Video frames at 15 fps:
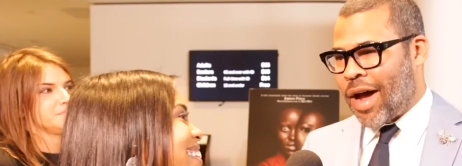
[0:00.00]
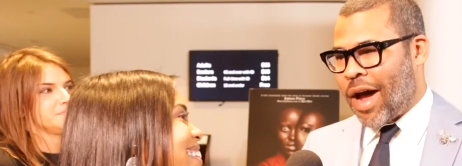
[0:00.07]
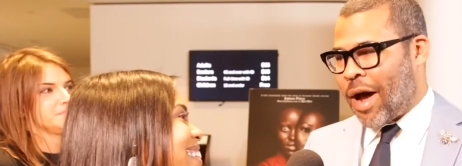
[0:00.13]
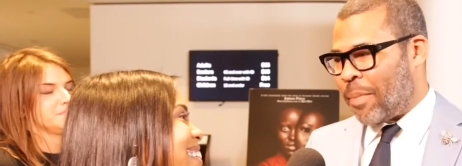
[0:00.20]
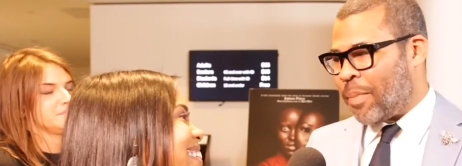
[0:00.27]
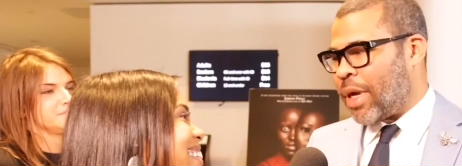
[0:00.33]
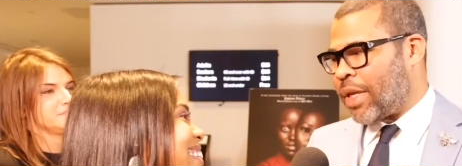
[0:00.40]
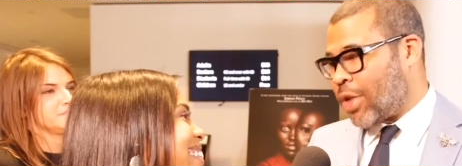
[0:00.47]

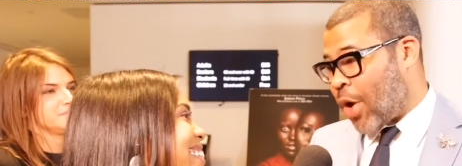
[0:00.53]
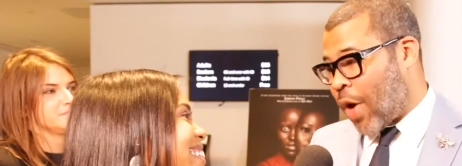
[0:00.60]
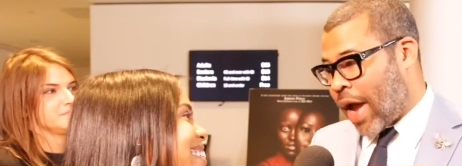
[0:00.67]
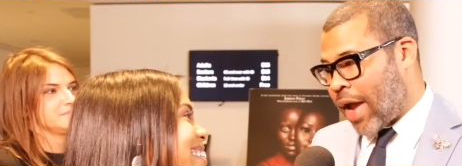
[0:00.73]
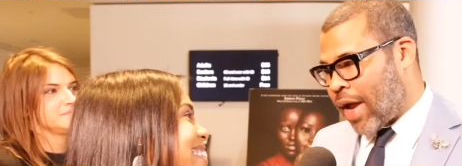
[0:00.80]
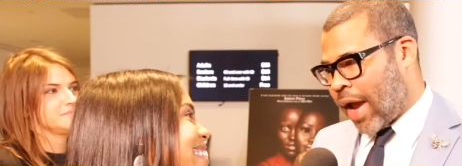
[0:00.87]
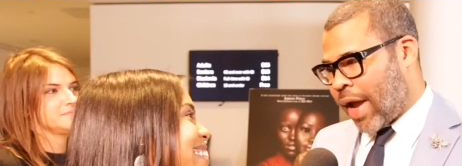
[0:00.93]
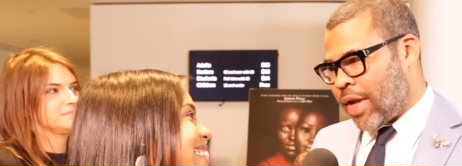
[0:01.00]
Speaker 1: Um, but no,
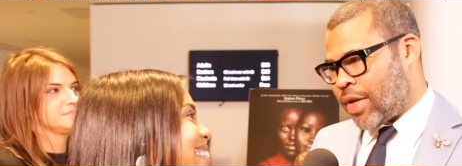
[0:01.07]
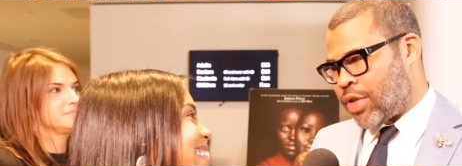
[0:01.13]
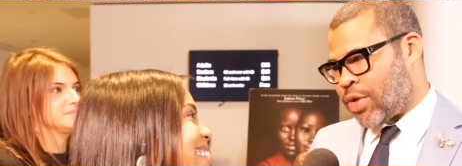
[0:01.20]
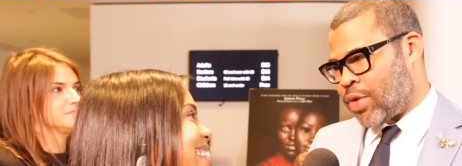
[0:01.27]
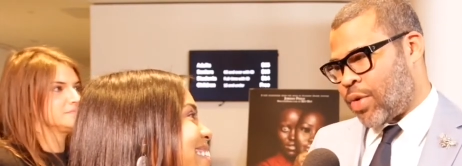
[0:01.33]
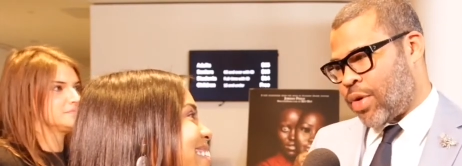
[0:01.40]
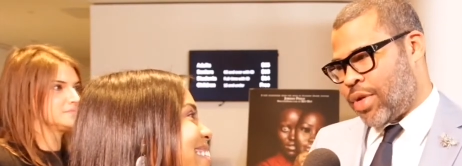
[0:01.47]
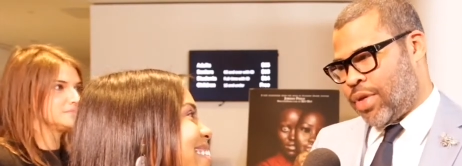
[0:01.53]
I, I
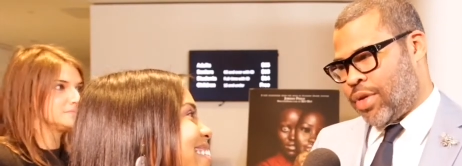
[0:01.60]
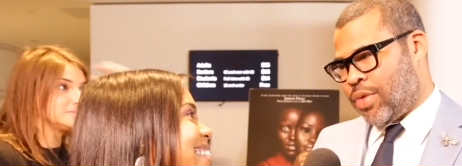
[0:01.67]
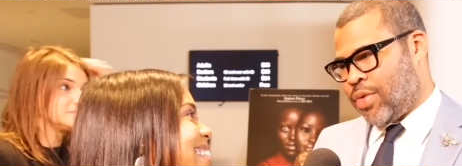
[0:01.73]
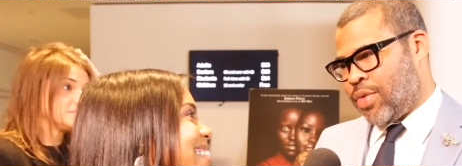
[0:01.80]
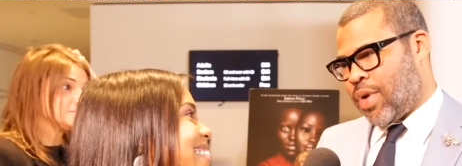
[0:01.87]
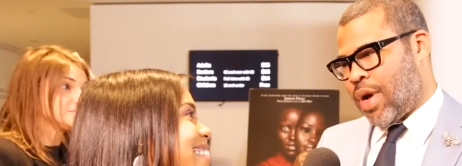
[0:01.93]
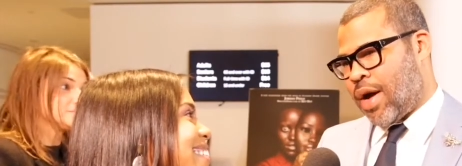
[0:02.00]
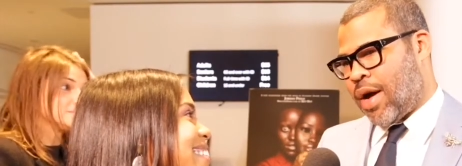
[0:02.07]
assure
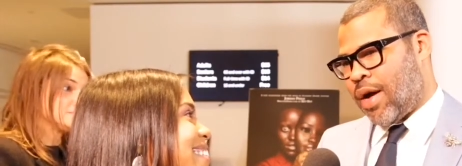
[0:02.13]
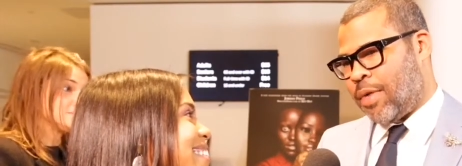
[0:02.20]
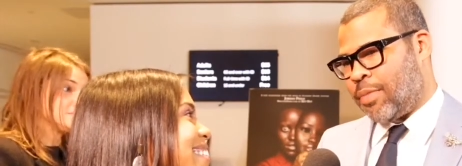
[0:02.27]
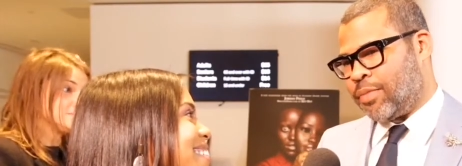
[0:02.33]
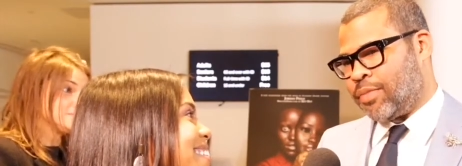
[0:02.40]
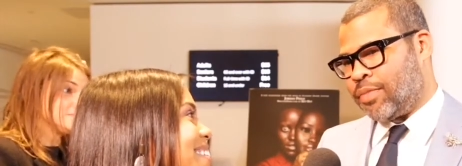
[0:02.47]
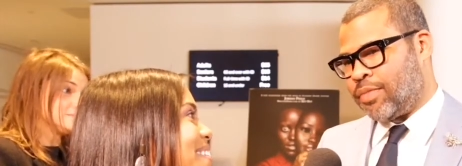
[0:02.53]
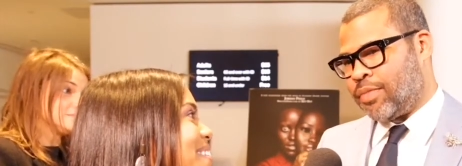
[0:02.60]
you
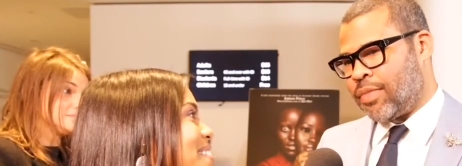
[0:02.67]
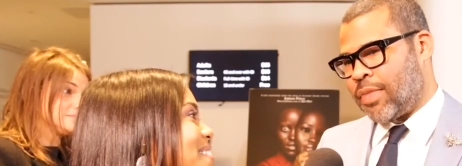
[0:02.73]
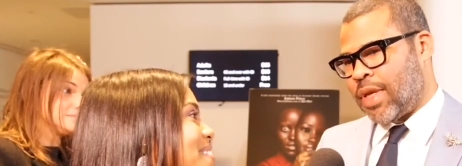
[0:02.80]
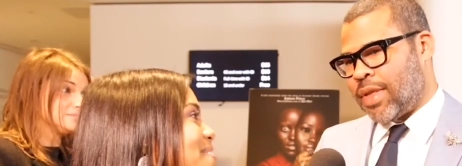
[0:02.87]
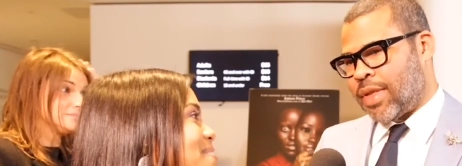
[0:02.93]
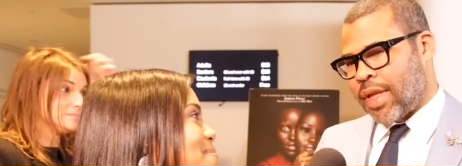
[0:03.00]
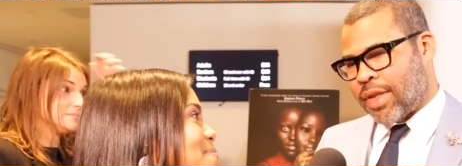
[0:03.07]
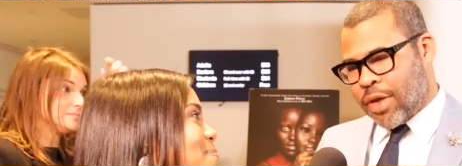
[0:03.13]
um,
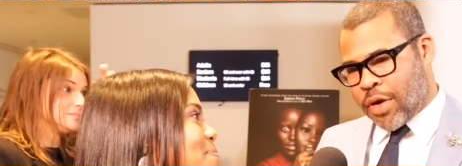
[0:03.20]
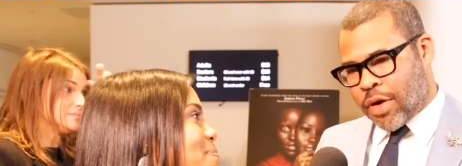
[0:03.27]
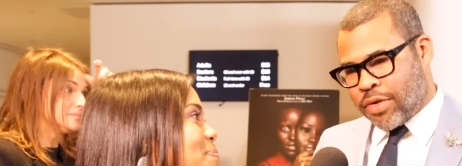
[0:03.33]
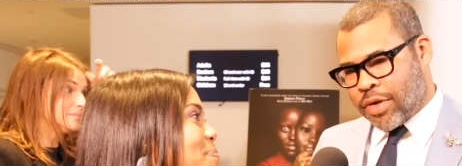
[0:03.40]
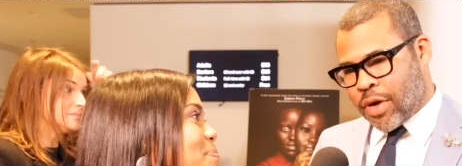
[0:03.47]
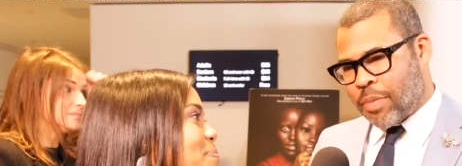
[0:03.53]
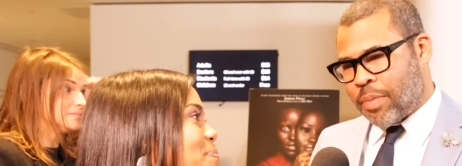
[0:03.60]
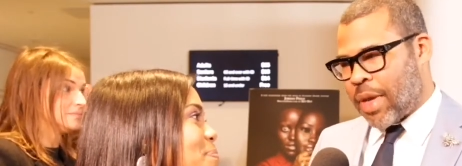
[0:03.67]
that there are,
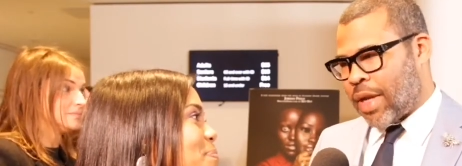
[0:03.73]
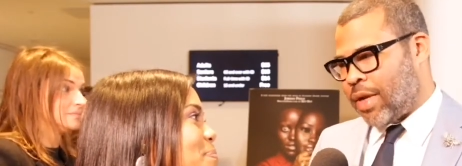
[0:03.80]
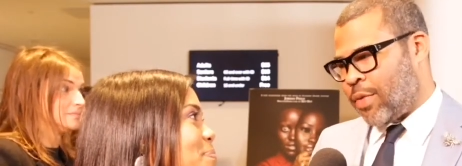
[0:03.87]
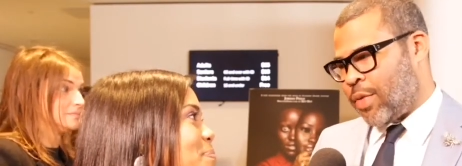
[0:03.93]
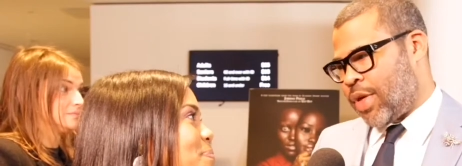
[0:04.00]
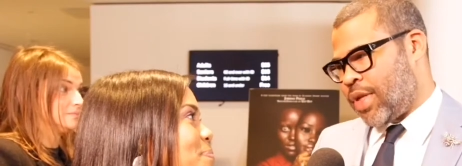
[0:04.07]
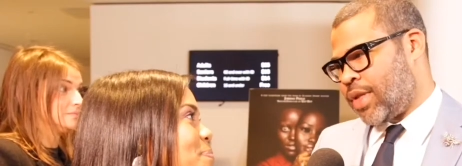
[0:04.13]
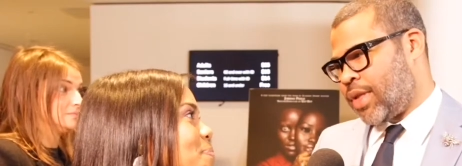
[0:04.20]
there are many
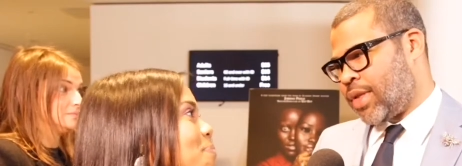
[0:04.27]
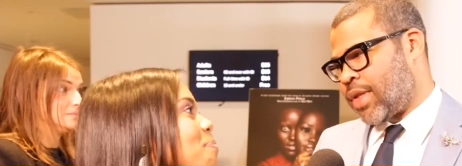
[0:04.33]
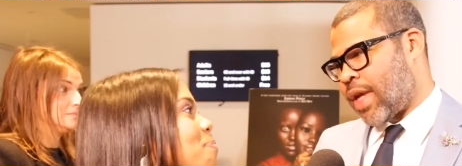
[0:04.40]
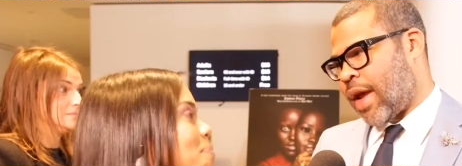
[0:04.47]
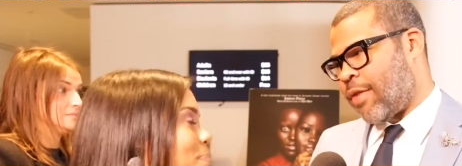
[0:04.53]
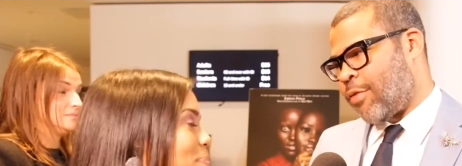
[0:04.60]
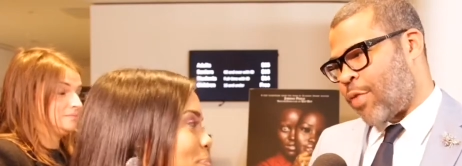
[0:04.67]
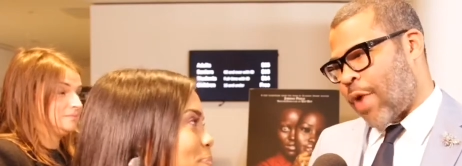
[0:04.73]
reasons
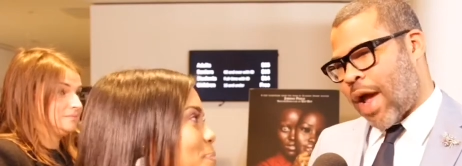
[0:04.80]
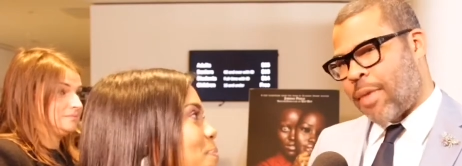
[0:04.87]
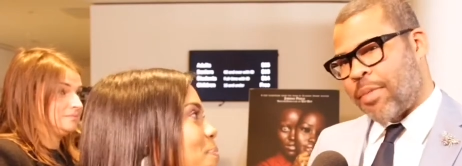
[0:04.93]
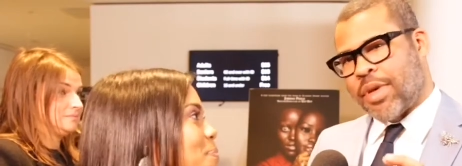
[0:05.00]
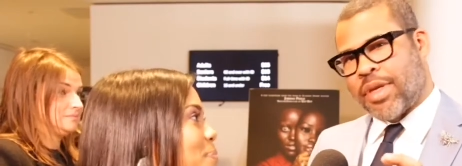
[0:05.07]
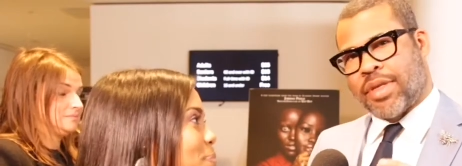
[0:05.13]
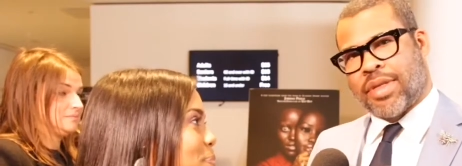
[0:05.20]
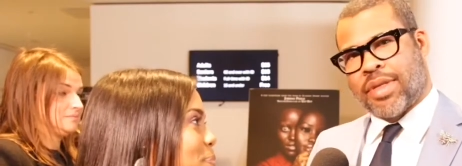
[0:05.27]
I have
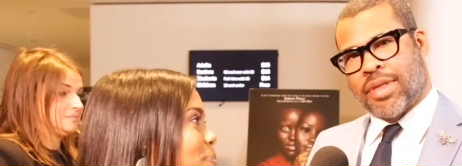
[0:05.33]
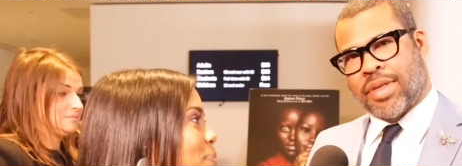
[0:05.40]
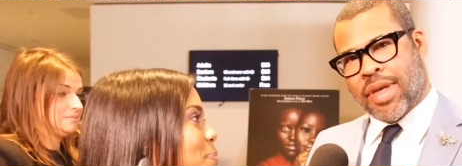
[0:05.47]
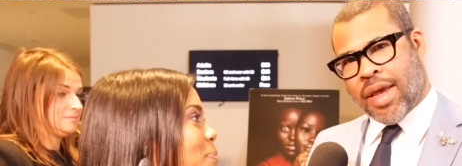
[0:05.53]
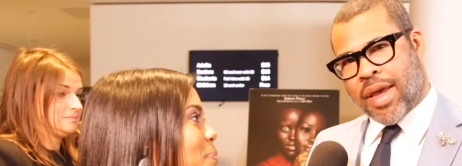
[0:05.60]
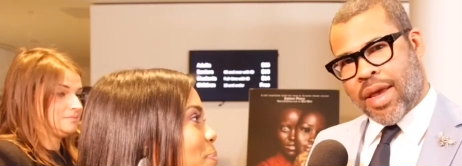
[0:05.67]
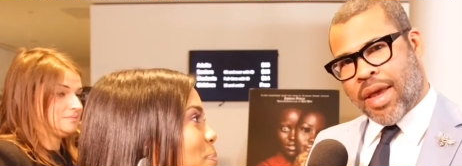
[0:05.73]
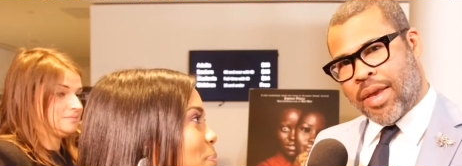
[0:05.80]
rabbits
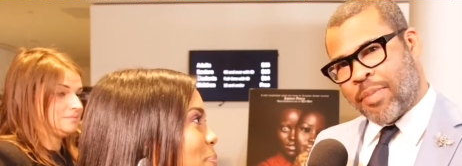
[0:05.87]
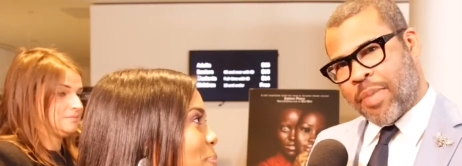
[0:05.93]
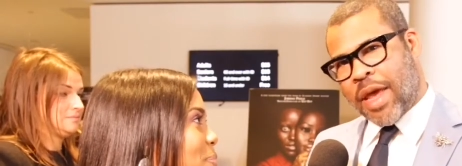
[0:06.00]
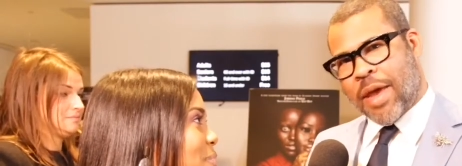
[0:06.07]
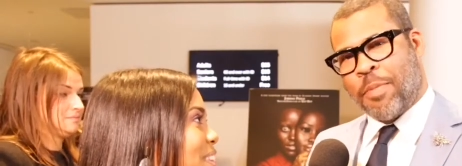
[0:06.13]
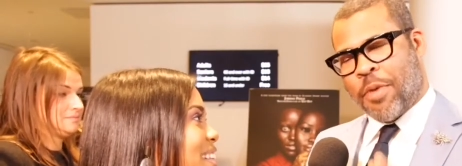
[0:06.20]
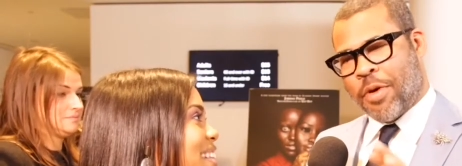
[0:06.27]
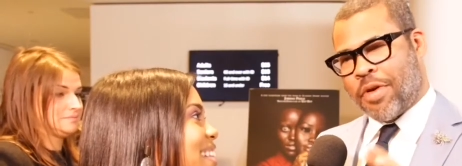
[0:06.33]
and, and
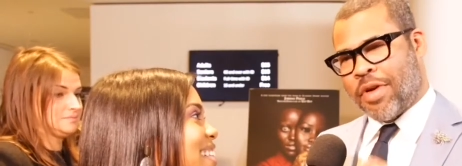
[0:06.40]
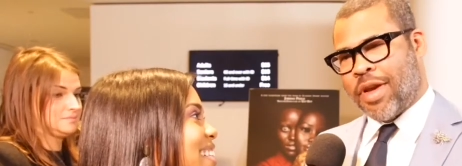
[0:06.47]
paper